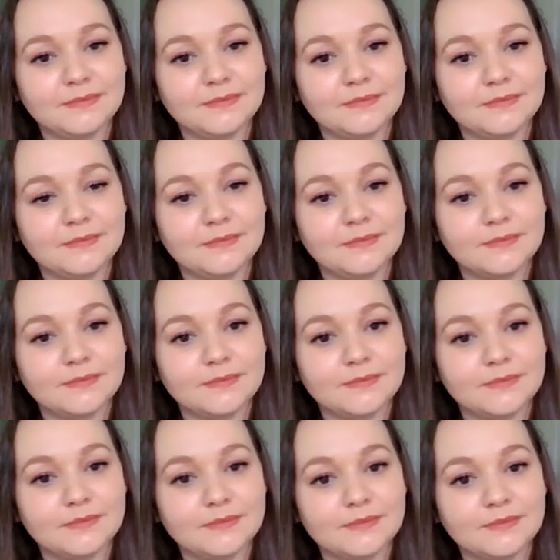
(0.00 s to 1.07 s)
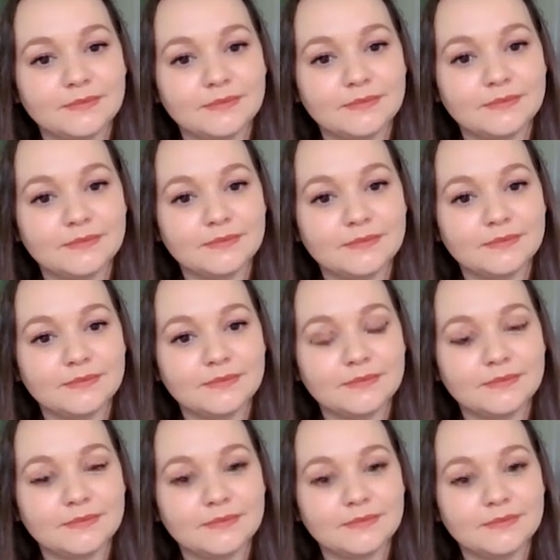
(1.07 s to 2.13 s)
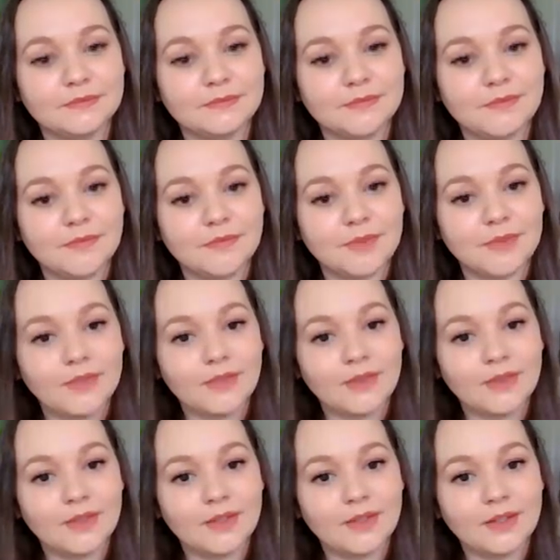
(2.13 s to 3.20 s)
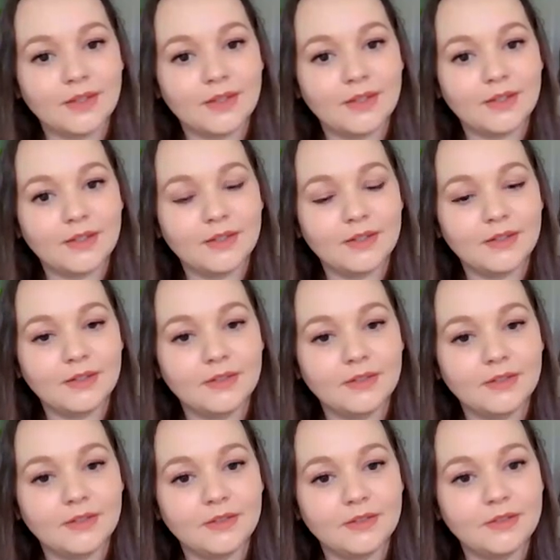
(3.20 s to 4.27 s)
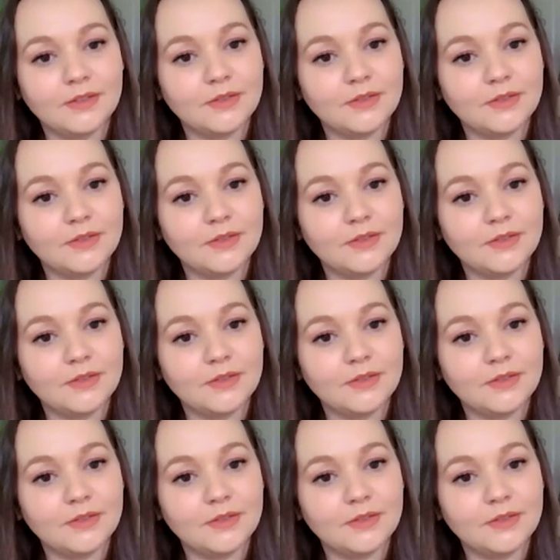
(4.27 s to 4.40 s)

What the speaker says: The person shown says nothing.